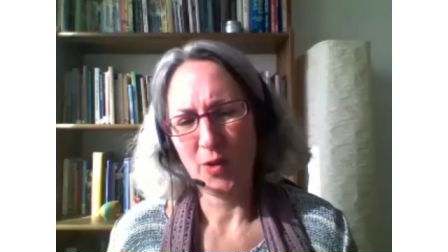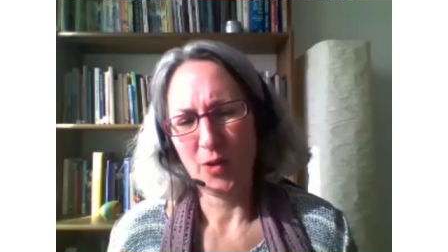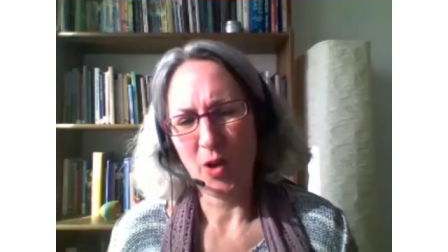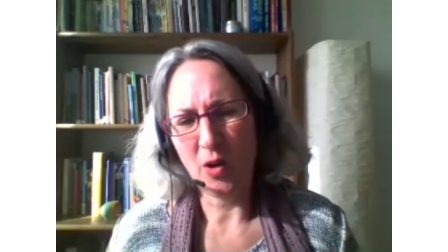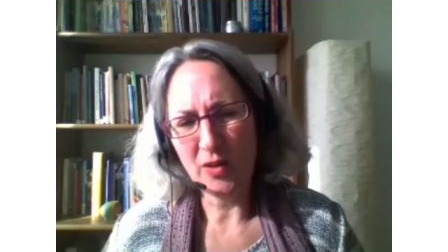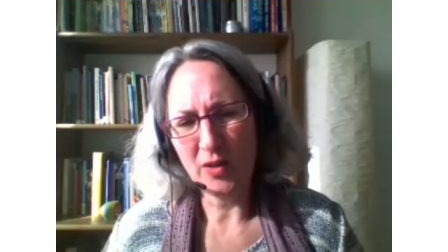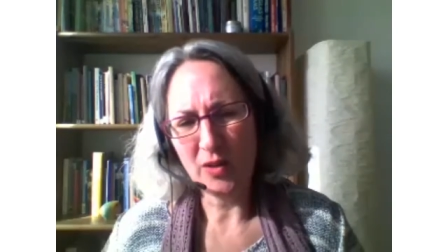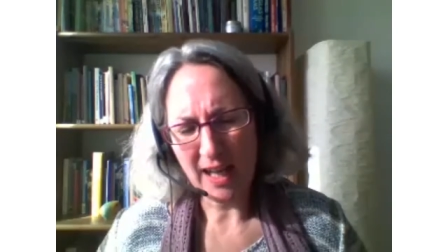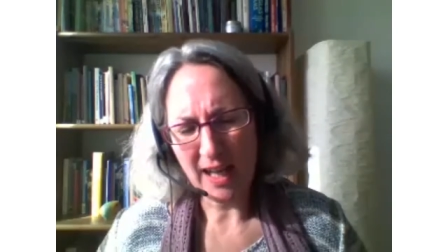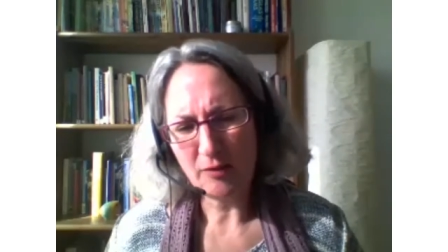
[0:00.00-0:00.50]

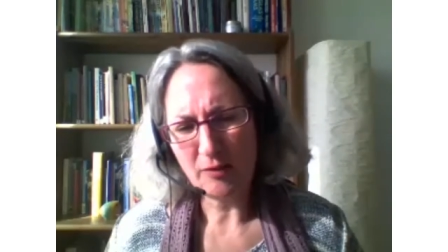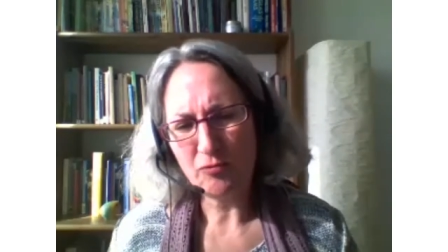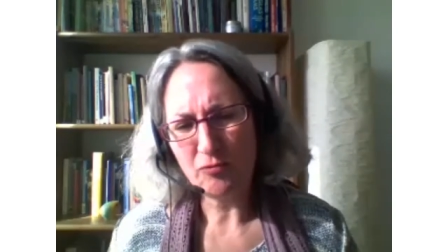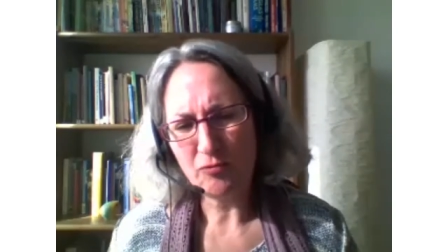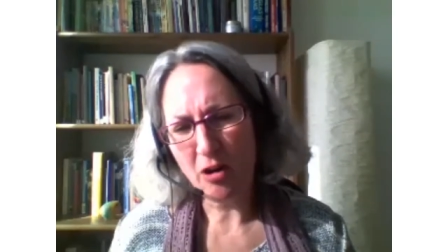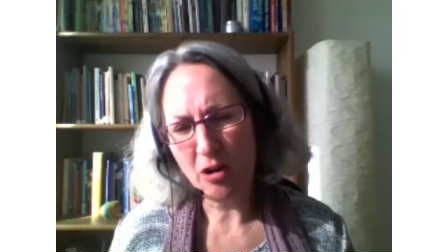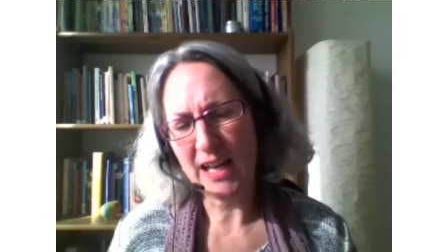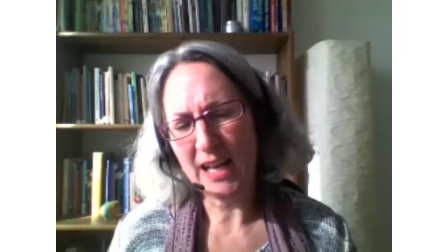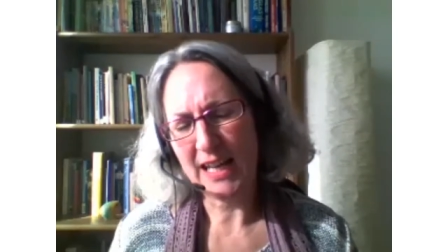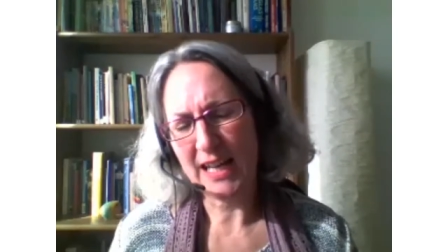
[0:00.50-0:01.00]
on getting
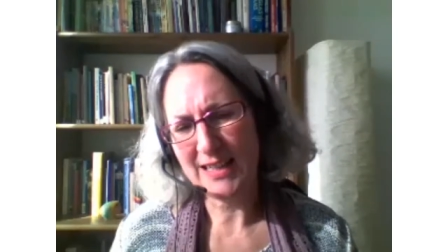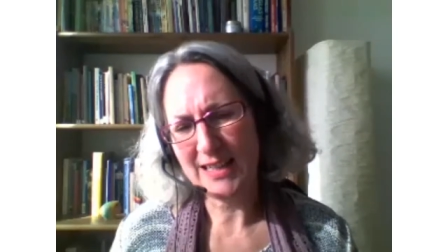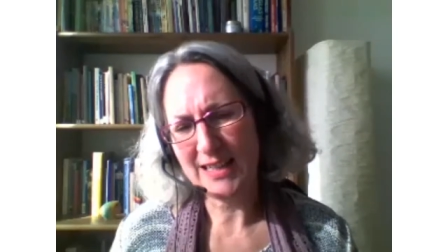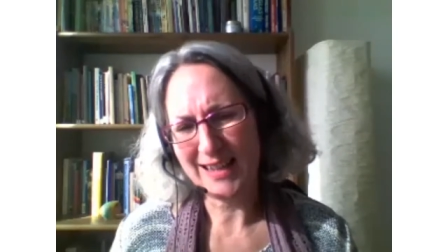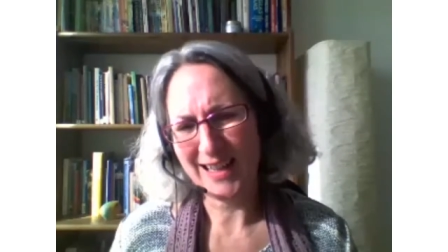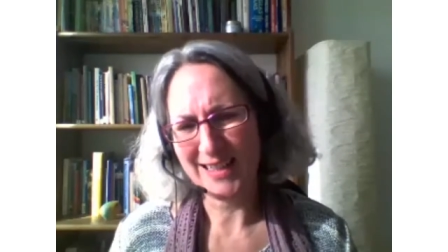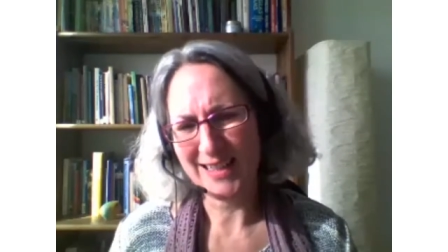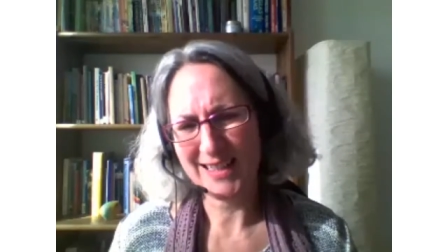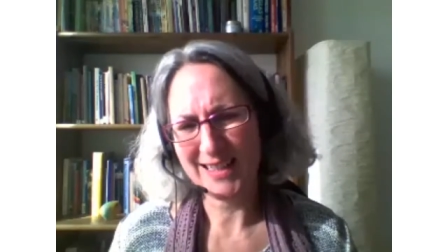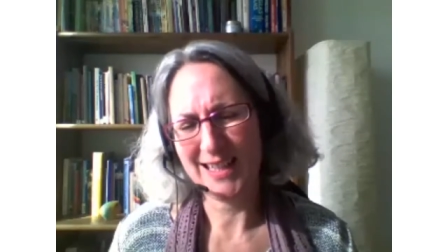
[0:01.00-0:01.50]
right into
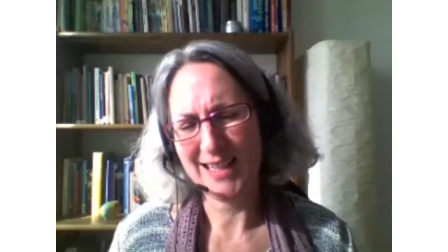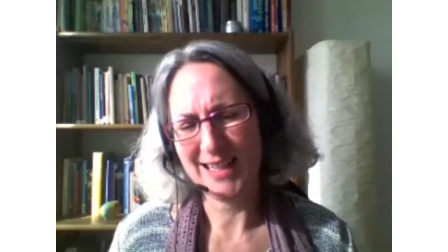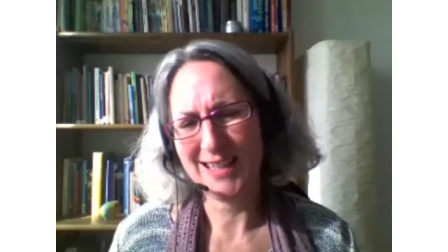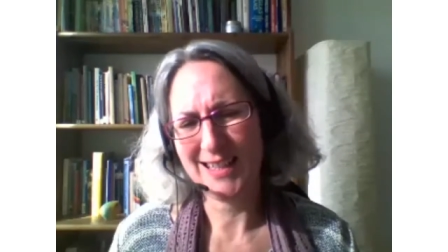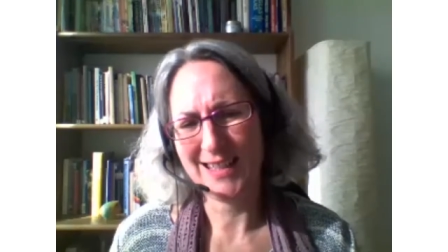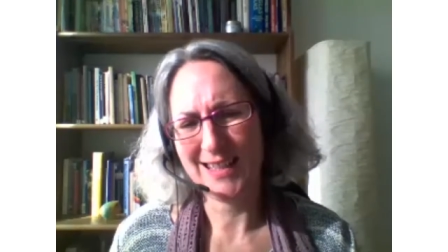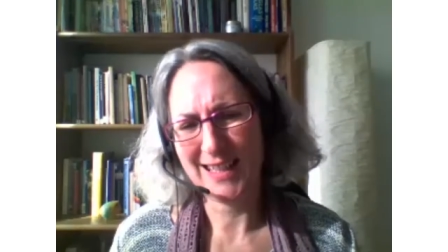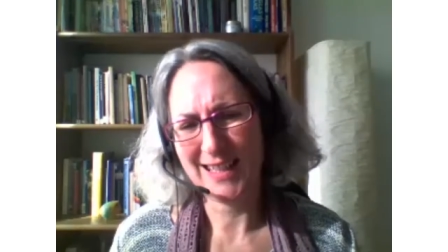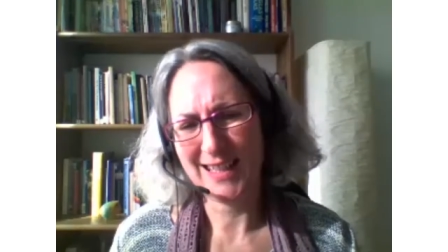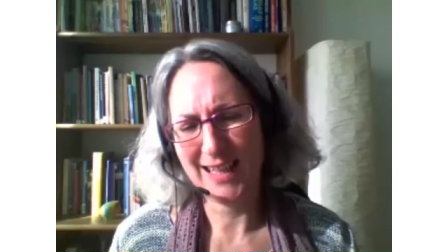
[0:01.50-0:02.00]
that
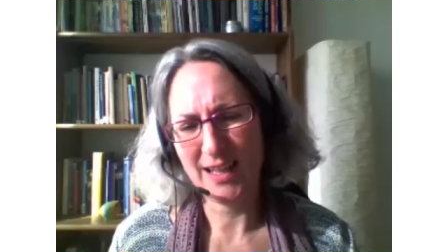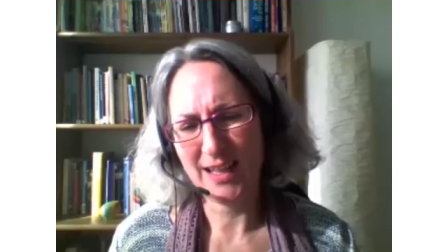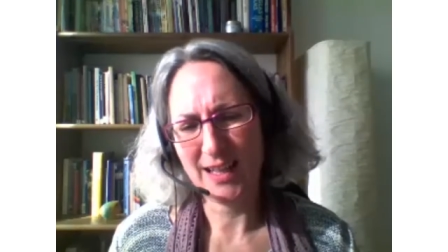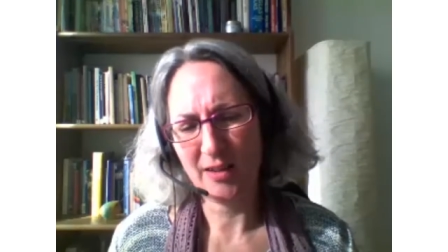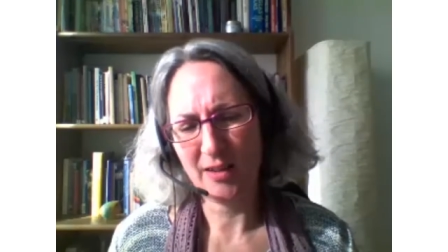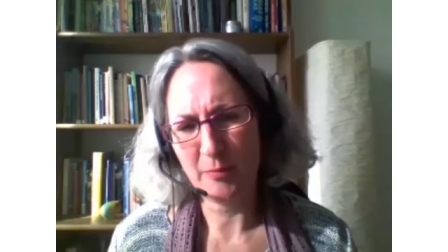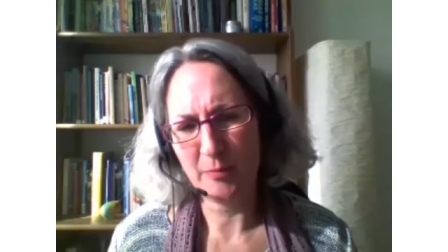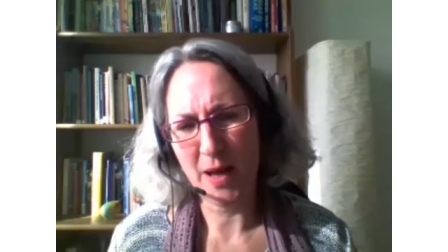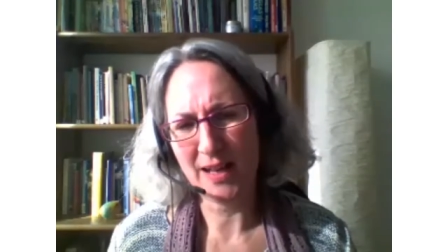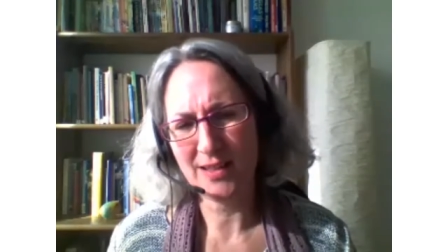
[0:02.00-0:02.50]
density
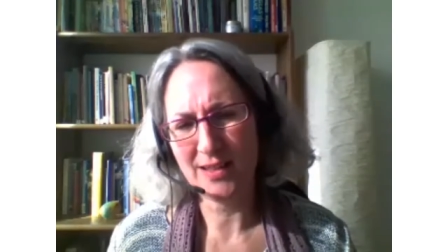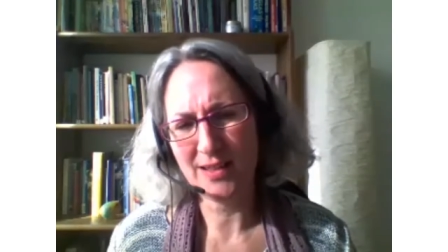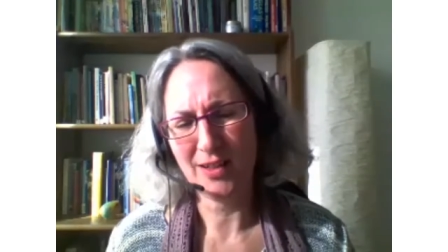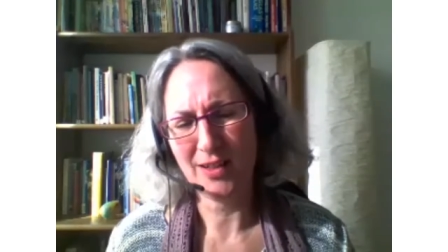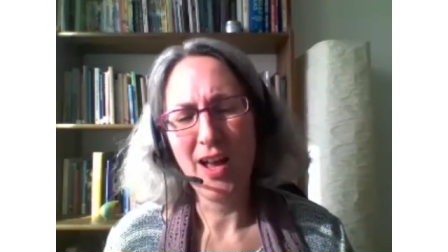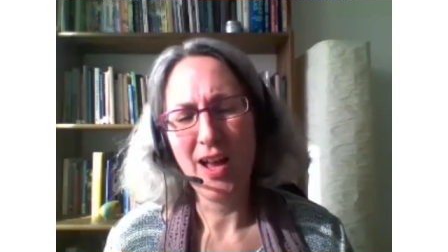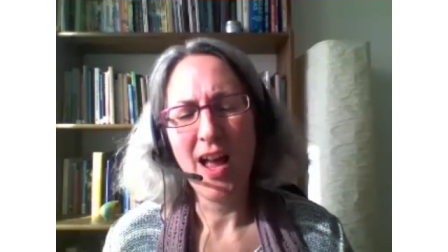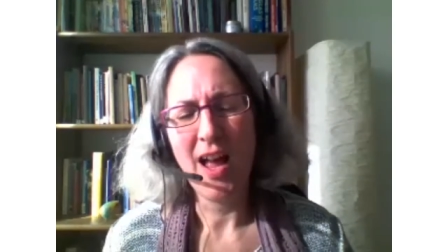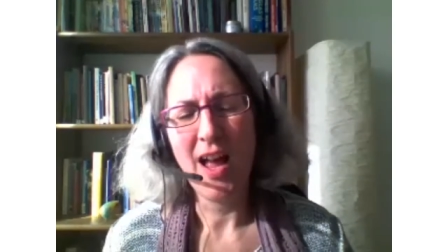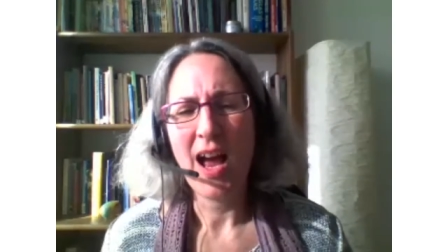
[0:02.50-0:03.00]
of
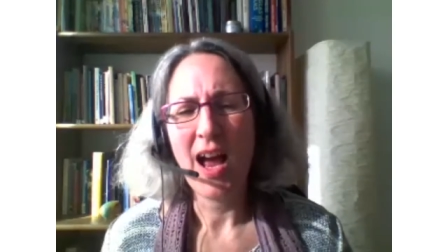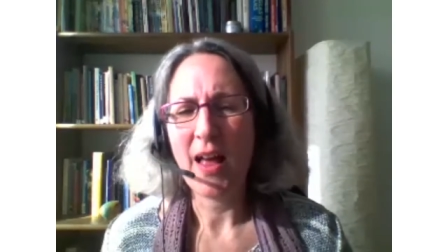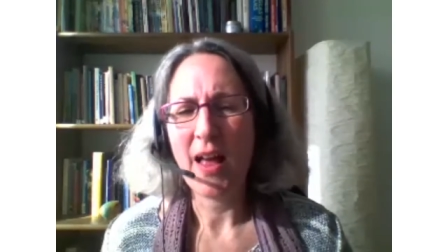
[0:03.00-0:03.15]
matter.